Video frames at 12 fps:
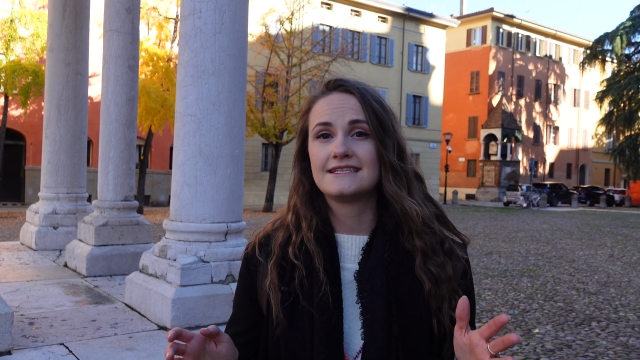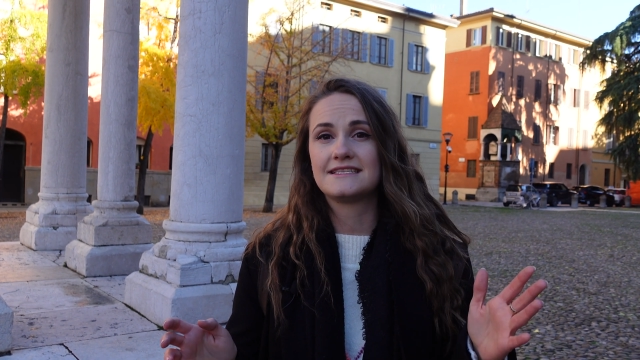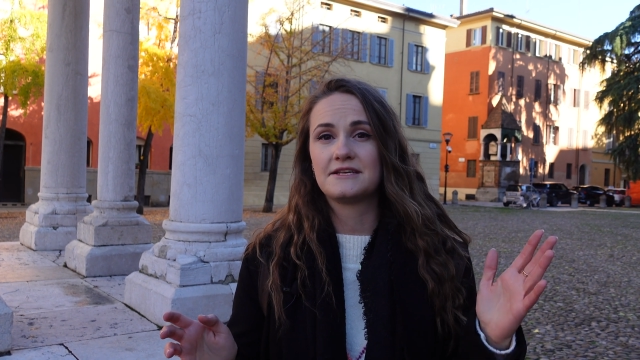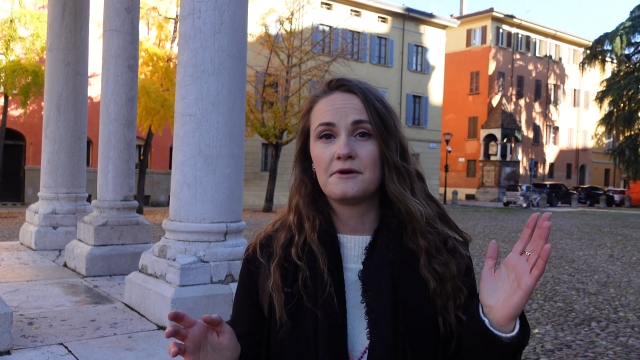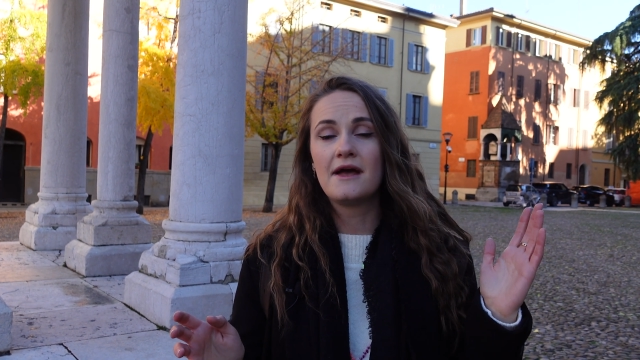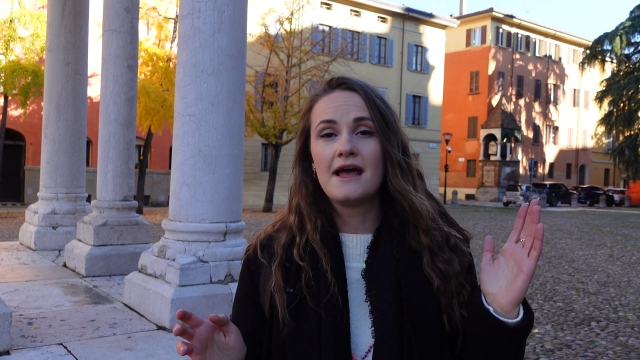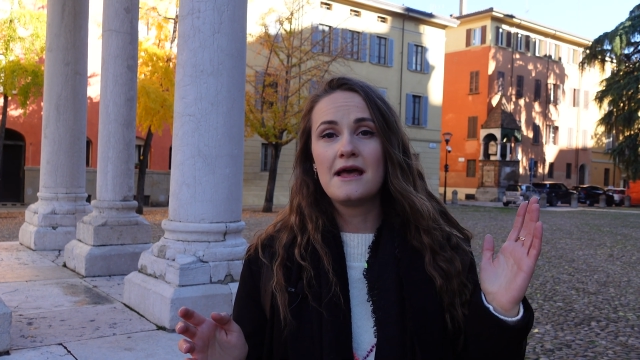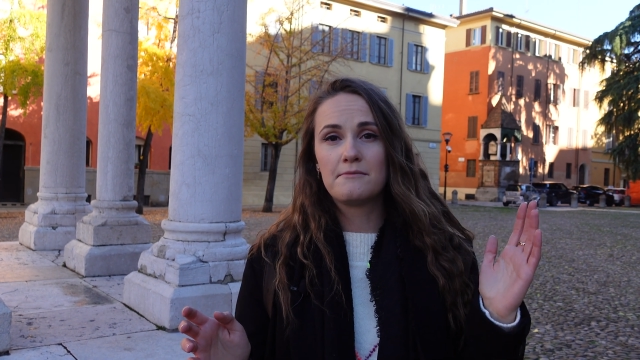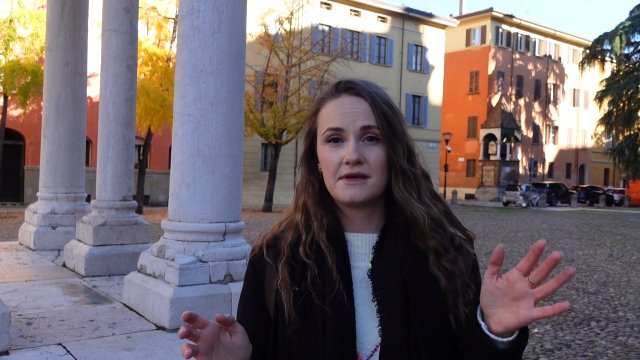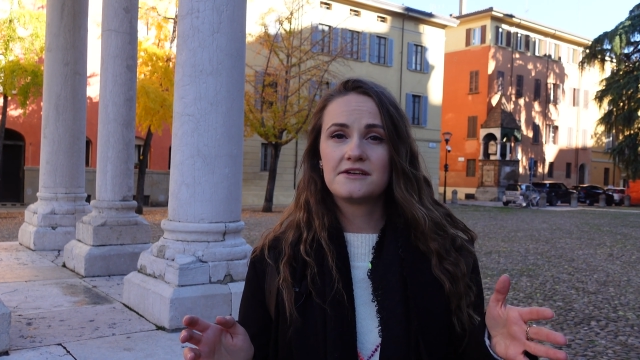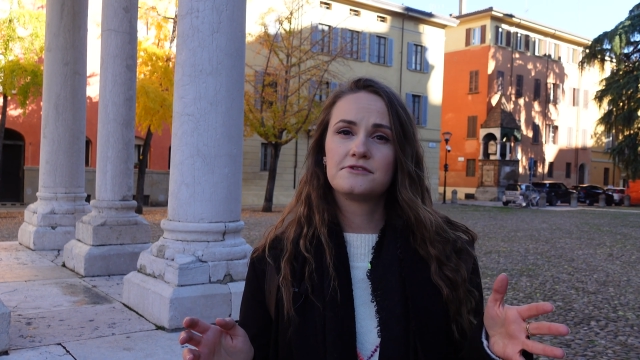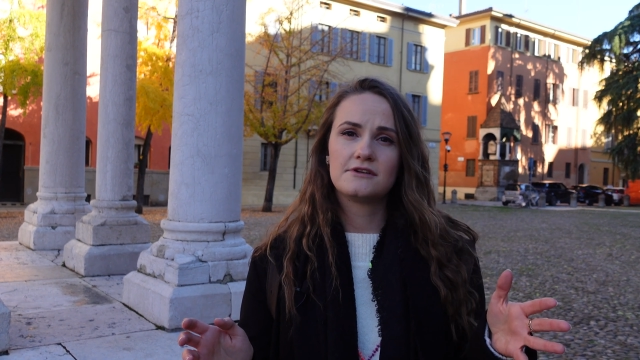so
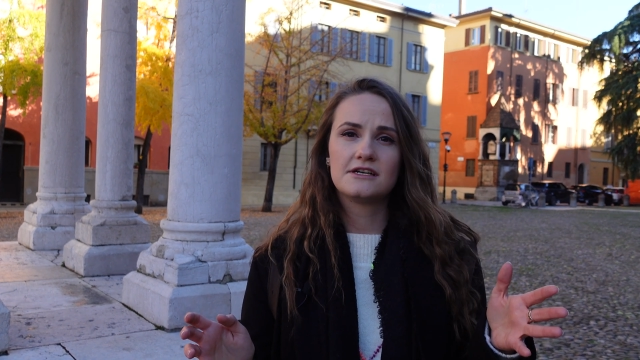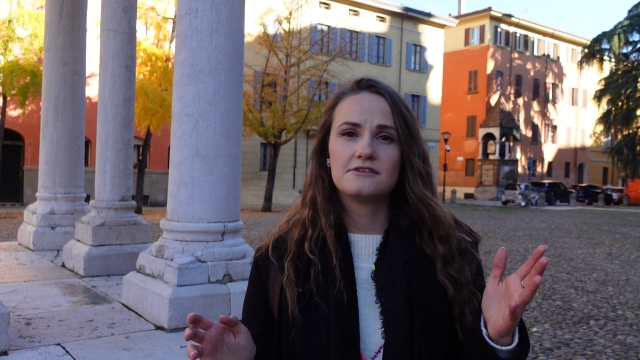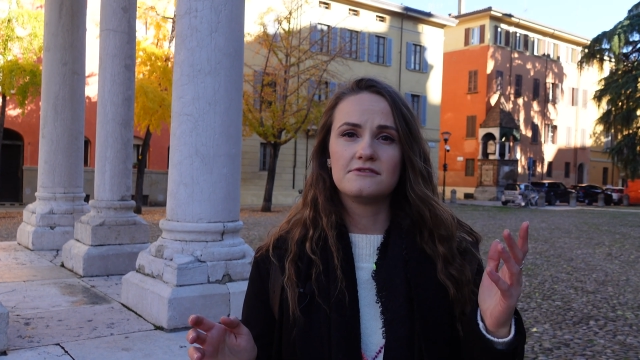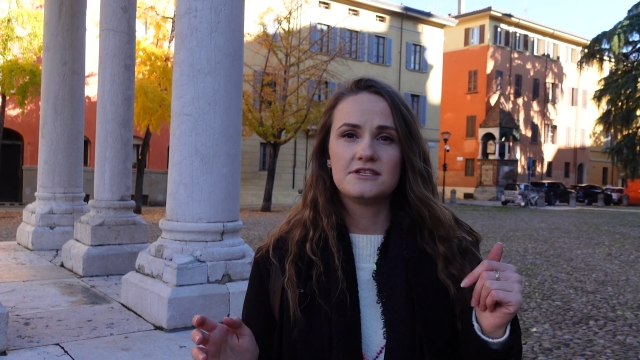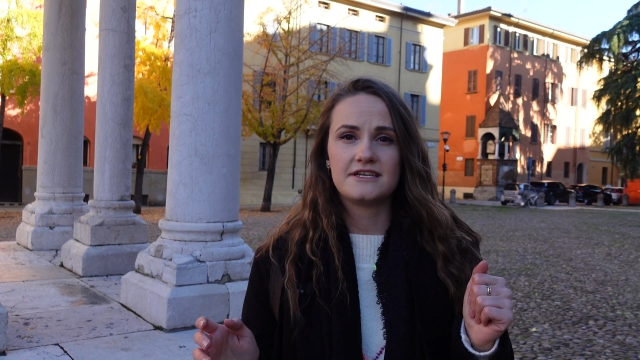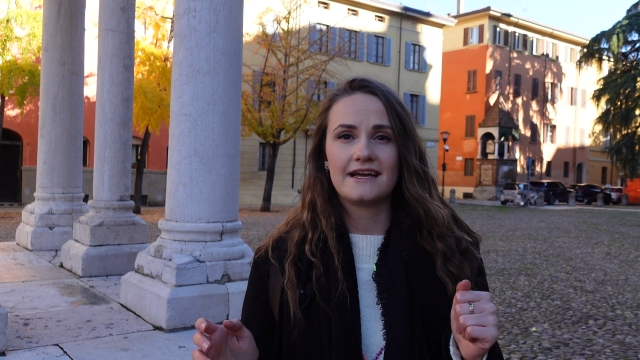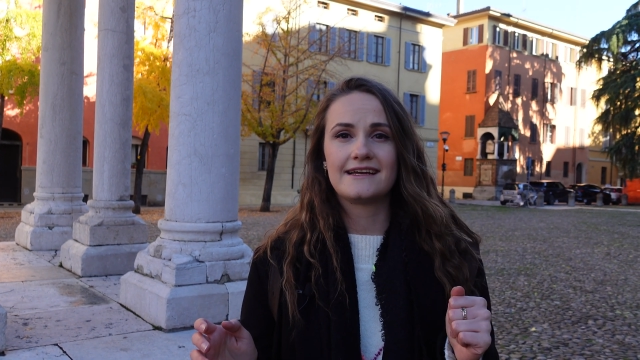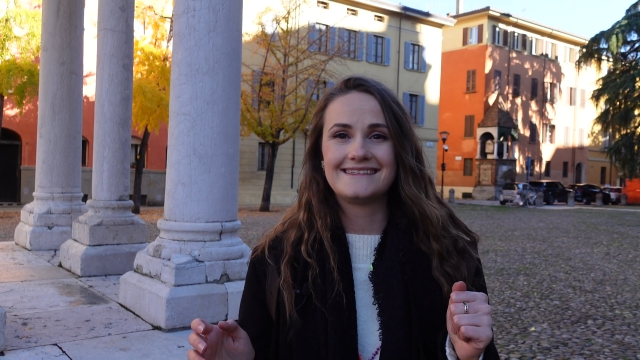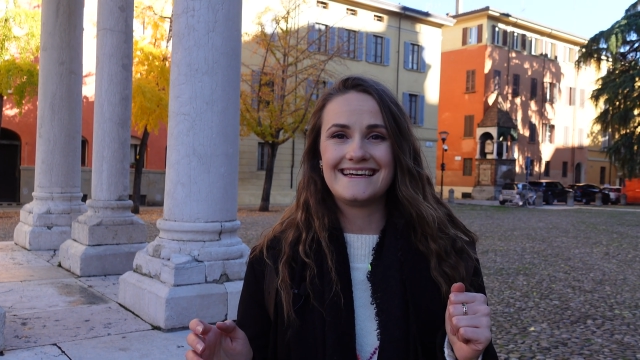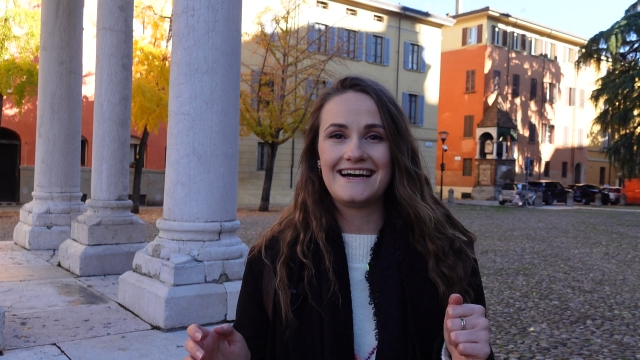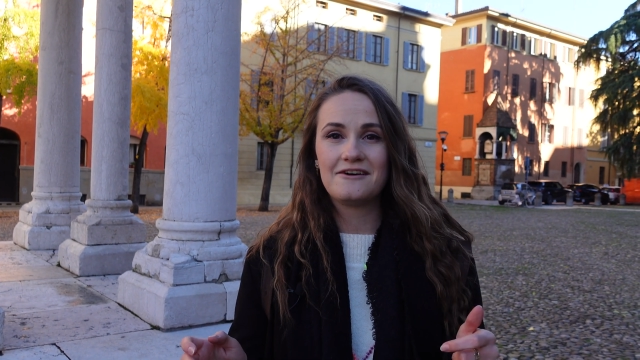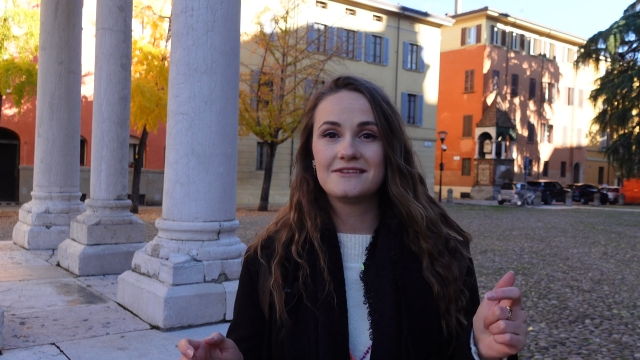make sure to check
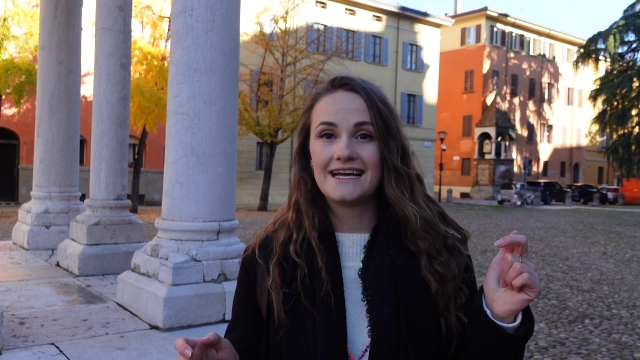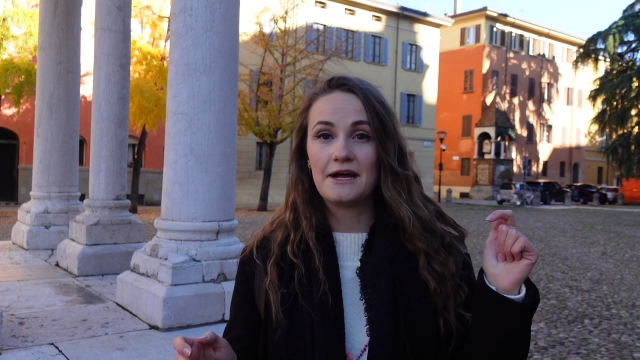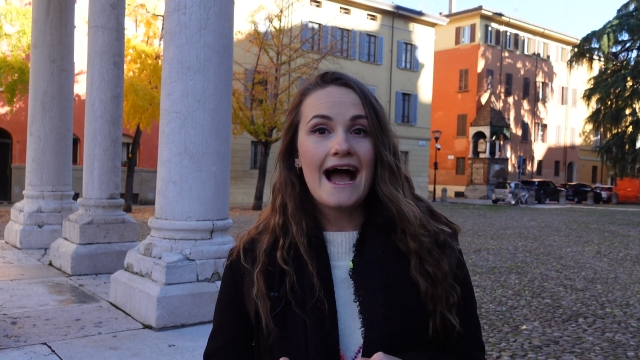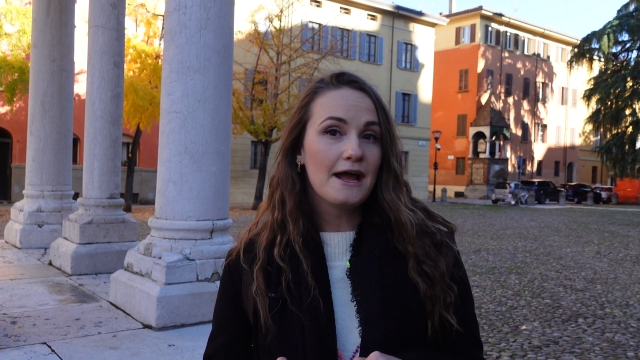it out.